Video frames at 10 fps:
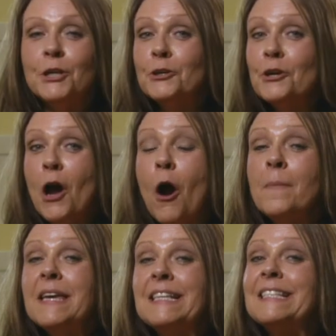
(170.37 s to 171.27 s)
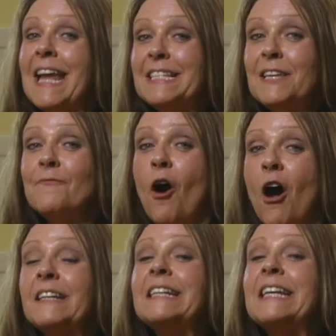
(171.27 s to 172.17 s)
you can call me, Stacey
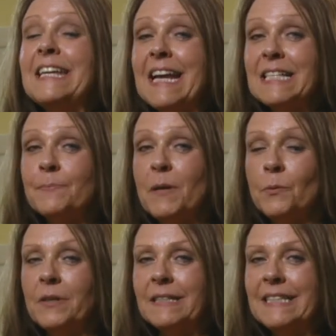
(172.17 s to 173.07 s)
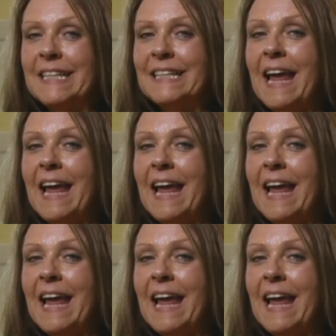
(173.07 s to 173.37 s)
Vaughn, eXp Realty,